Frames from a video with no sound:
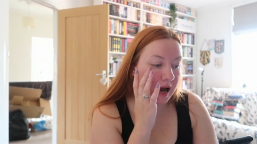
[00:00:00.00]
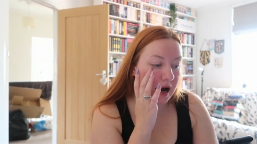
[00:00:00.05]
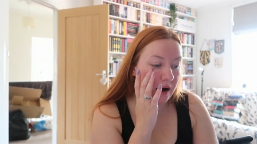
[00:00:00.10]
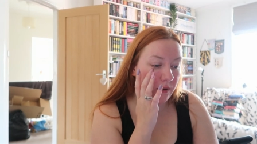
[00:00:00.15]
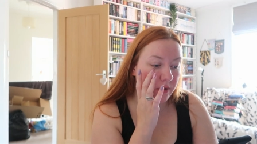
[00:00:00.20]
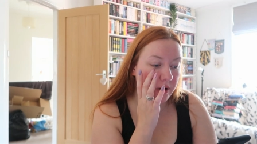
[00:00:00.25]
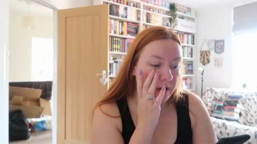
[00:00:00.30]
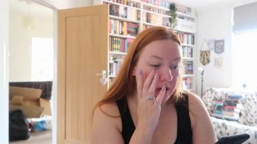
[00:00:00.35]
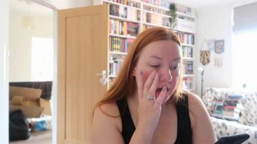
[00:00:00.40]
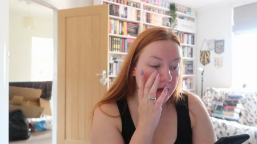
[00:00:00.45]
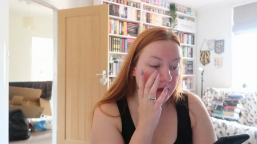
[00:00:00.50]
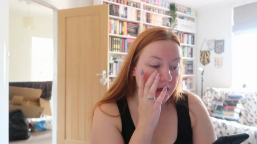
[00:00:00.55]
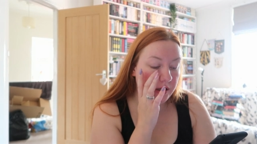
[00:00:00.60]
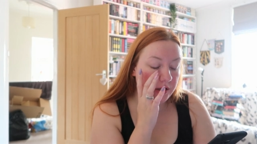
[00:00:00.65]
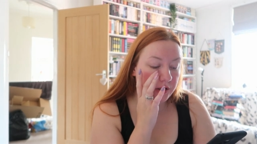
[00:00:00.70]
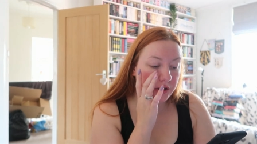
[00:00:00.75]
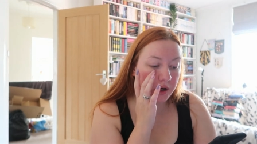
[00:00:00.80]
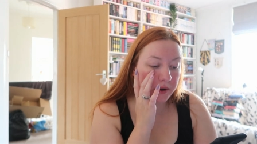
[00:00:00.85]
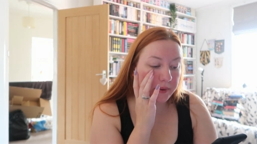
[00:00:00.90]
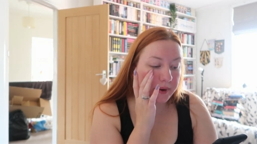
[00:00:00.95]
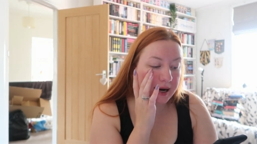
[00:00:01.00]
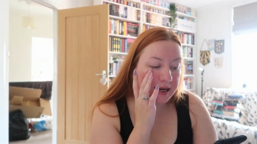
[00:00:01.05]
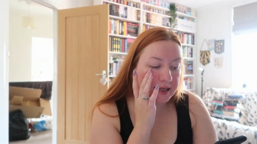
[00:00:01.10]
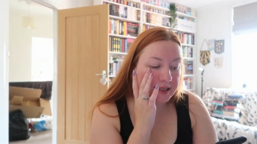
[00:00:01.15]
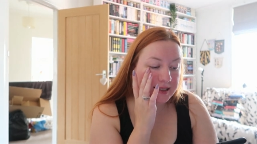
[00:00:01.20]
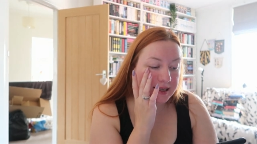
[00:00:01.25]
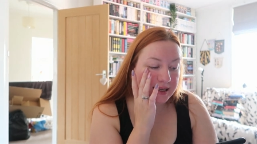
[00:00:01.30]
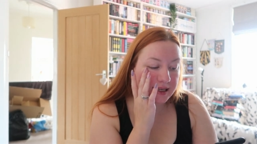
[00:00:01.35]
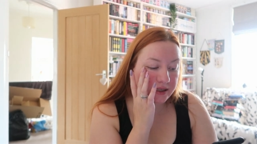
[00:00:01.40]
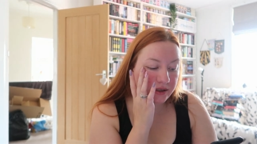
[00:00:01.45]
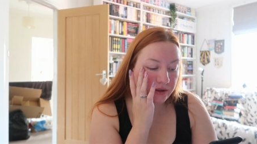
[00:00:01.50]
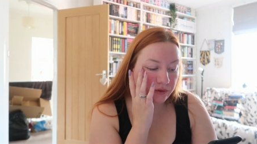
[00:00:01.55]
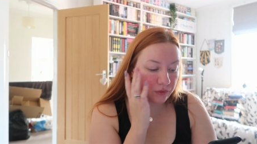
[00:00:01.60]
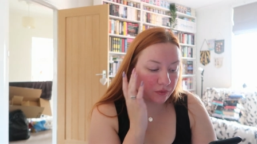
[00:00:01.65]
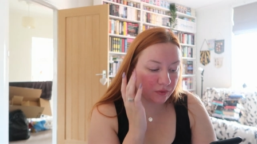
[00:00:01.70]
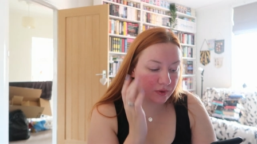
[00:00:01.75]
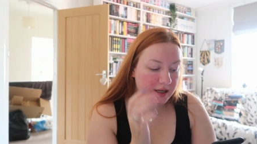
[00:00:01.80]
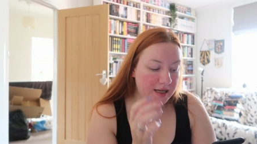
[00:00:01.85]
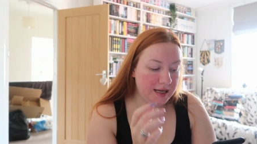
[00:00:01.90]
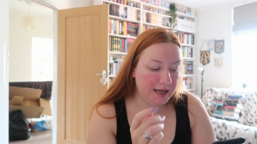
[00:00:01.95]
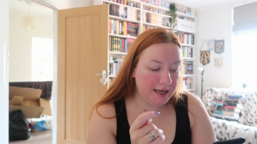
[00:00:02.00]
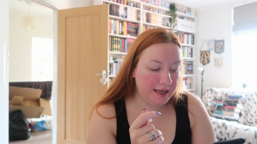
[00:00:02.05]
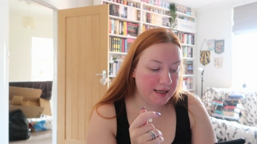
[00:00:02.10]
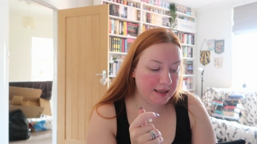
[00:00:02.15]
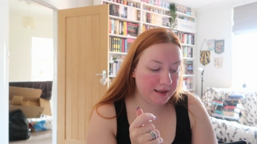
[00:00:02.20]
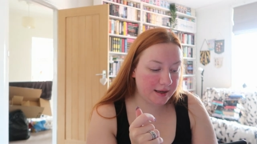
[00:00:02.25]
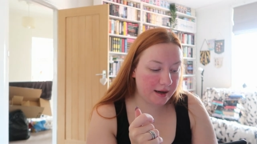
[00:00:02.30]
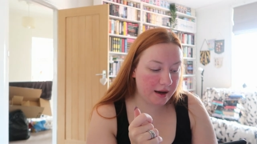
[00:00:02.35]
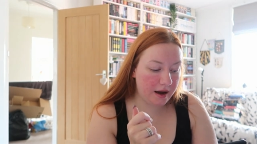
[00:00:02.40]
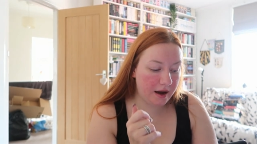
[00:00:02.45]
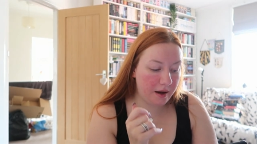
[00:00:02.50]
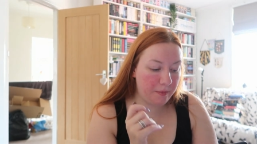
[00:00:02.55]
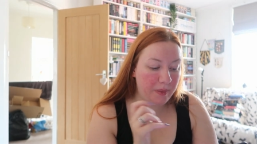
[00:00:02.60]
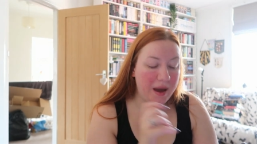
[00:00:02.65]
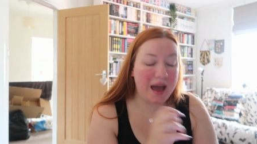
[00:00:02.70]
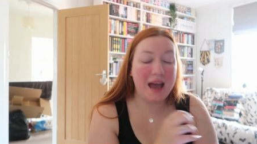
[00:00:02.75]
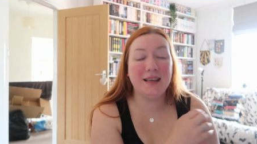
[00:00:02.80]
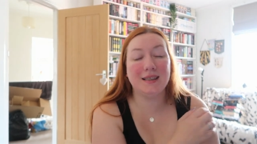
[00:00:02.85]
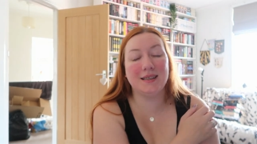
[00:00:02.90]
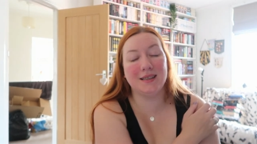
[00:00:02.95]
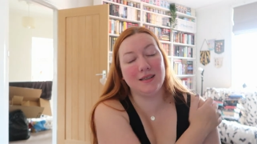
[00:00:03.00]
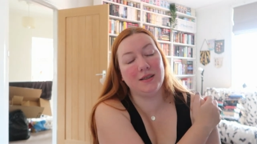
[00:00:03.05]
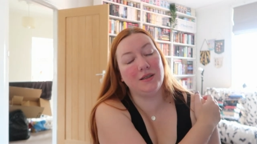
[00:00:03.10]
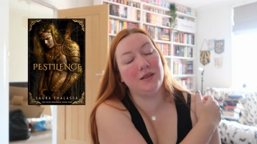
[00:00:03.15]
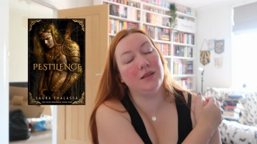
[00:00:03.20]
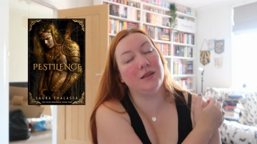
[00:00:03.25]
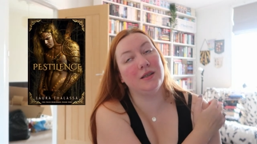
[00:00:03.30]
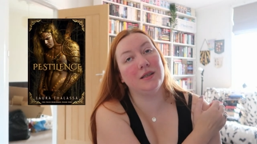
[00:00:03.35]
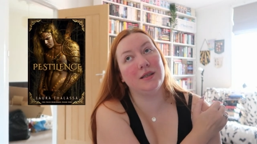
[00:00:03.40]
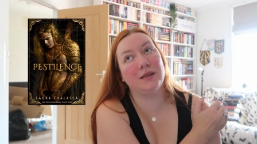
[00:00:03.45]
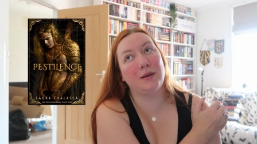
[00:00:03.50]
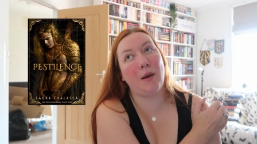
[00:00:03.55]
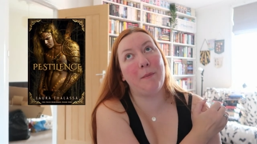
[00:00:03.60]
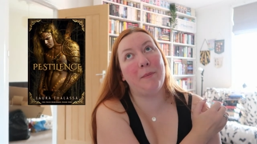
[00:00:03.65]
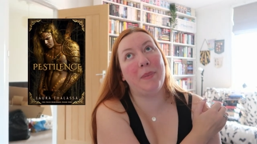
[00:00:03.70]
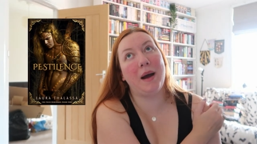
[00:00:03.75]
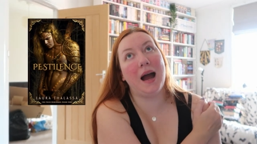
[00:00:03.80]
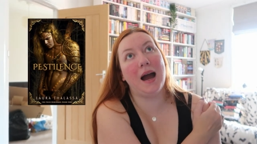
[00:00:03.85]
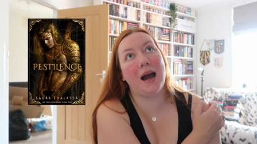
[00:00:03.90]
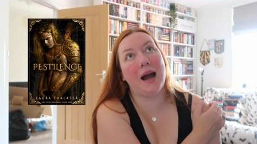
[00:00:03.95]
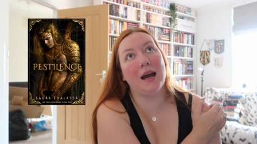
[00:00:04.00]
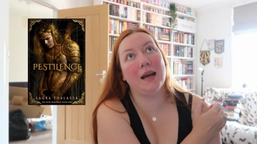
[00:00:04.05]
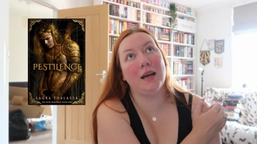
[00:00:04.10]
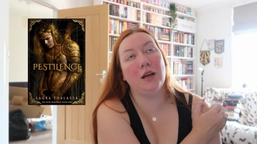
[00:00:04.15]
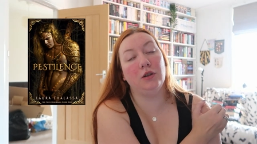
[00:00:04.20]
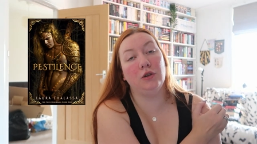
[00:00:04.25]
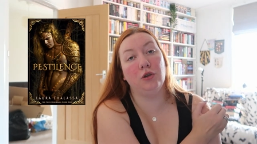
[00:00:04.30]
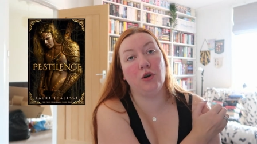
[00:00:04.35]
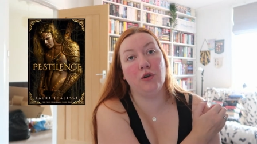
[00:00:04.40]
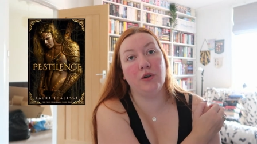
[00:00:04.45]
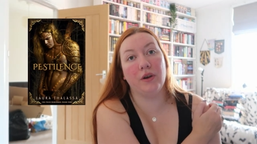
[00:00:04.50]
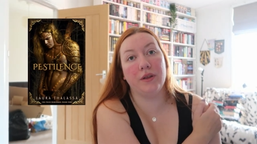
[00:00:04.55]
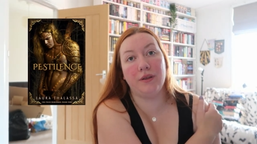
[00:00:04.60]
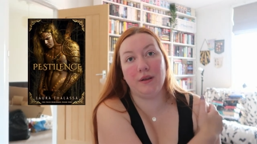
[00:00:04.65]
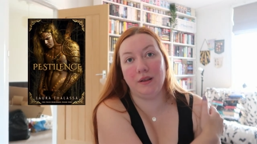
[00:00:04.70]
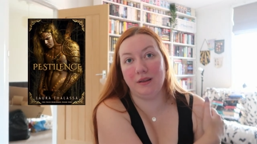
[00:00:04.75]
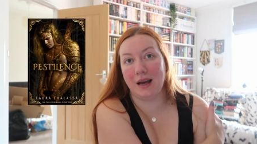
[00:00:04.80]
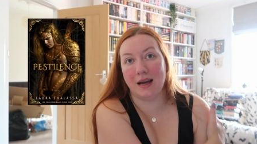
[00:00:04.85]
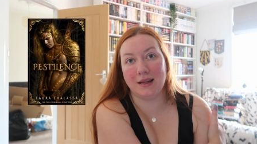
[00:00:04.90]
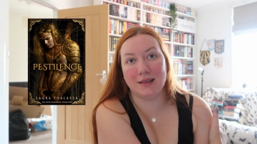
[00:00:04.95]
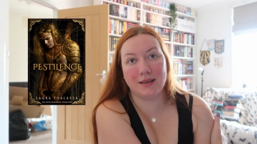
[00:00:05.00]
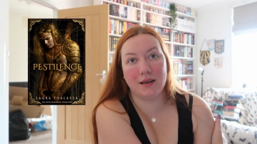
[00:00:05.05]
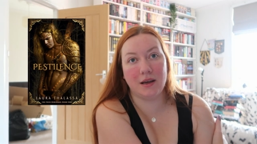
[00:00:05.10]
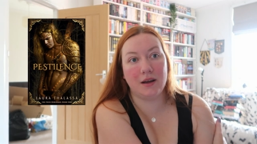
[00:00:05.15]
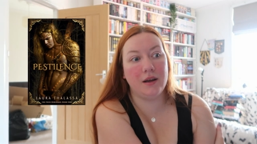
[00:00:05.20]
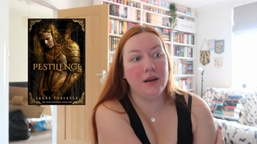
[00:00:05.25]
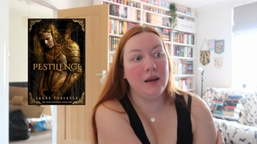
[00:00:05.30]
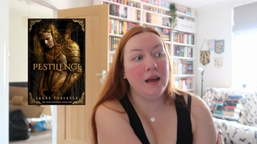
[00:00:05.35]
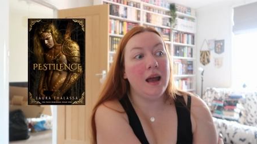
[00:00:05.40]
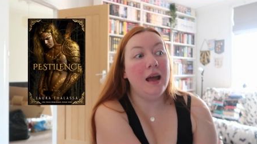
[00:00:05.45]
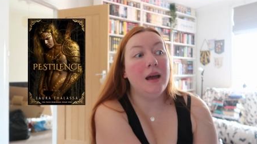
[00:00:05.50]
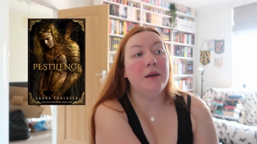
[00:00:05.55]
out. So I did read uh, Pestilence by Laura Thalassa.